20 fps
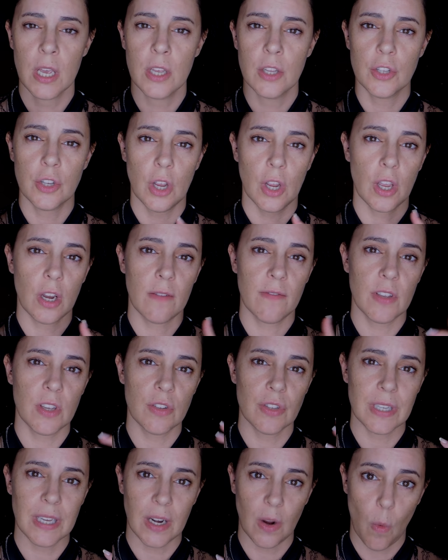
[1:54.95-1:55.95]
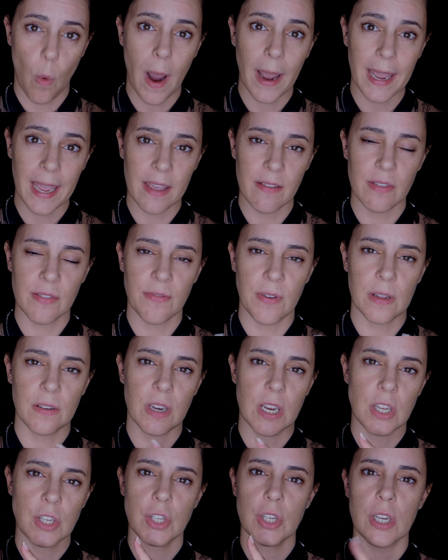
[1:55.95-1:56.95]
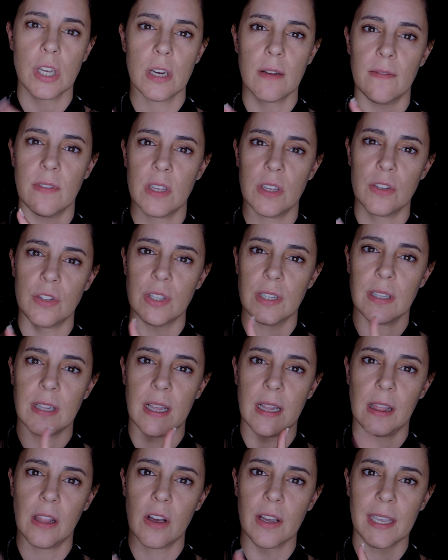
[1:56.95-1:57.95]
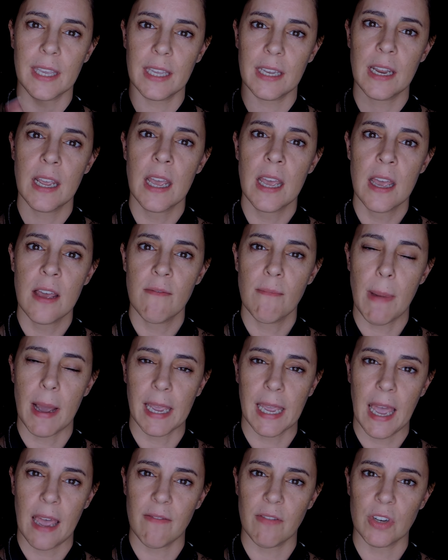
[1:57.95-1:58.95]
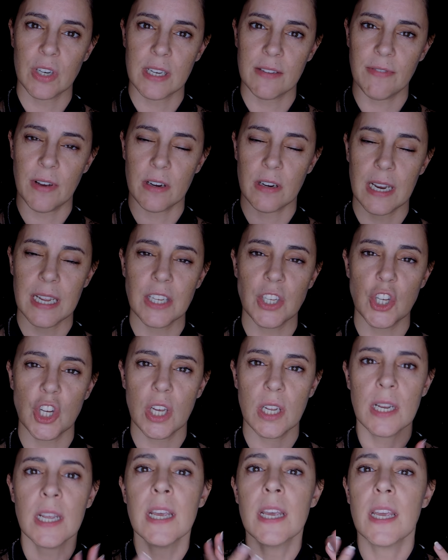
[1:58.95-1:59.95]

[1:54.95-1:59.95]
So I'm going to be using a quite heavy foundation. I'm going to be using the Lock-In by Kat Von D foundation.